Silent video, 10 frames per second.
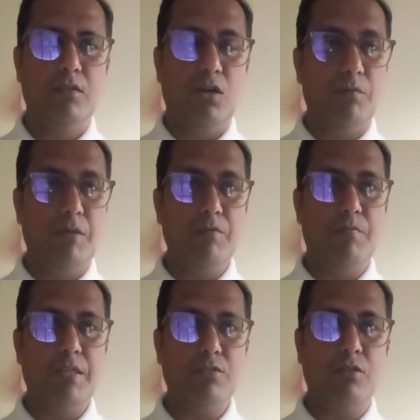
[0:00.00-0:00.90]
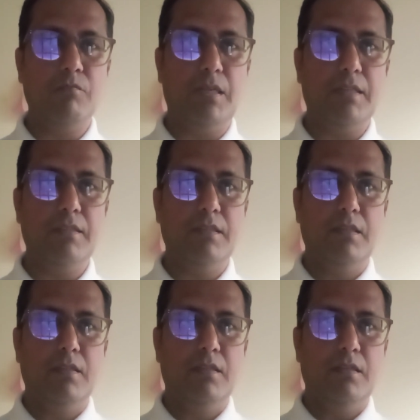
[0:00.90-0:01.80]
or maybe based on my
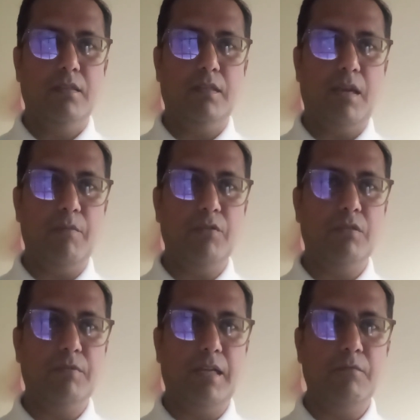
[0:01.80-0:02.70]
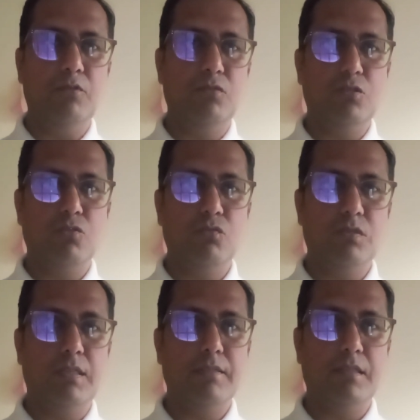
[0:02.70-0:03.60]
amount, even I'm going to
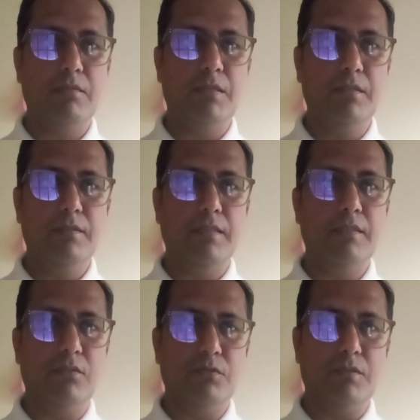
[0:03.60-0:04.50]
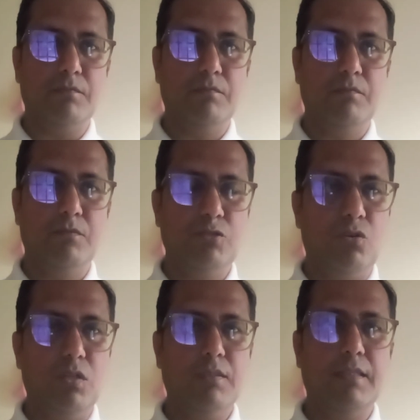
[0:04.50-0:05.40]
choose, let's say, even 10,000. So
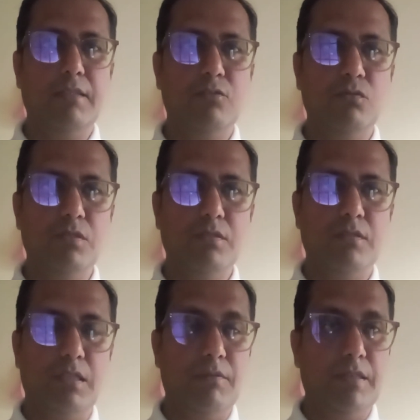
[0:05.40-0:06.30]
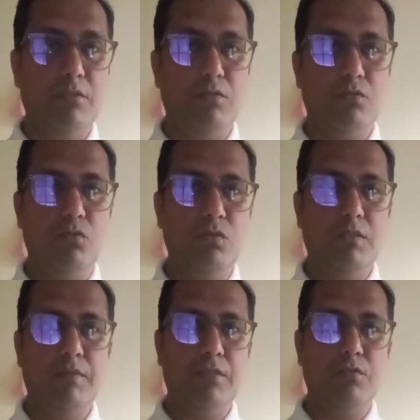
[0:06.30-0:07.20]
all 10 tools, even your gold,
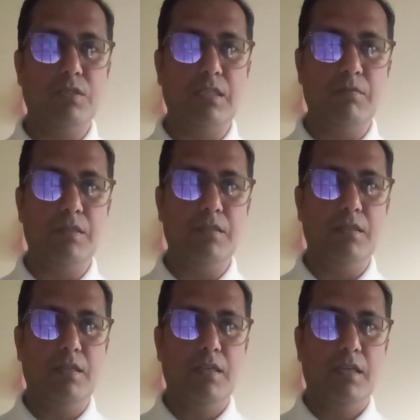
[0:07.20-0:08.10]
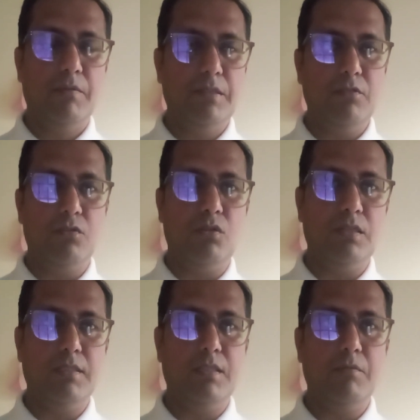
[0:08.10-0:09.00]
even your silver, even your all
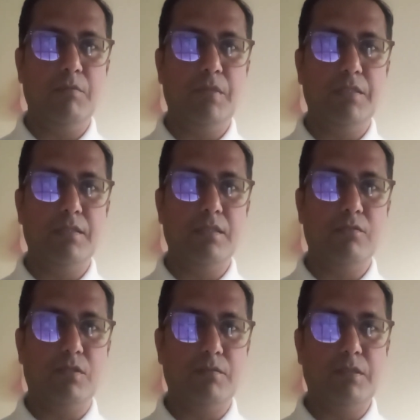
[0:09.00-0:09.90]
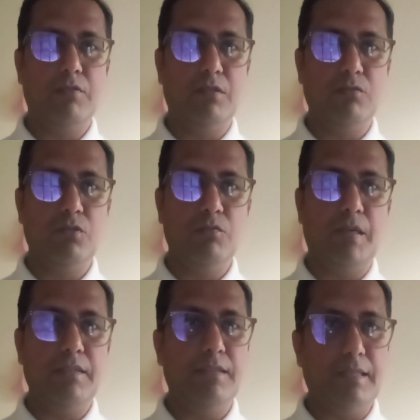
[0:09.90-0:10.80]
other even materials, whatever you are going to
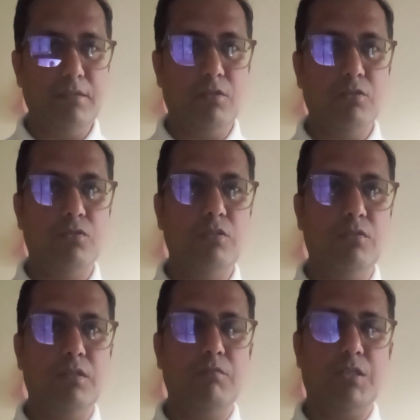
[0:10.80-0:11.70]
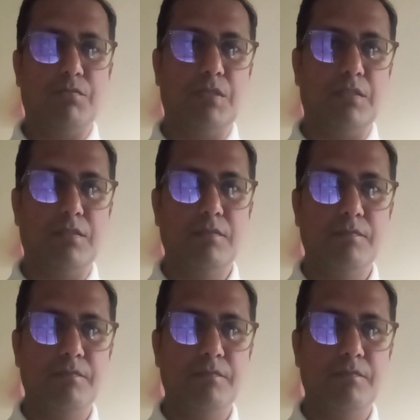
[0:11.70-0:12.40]
buy, that is also your investment.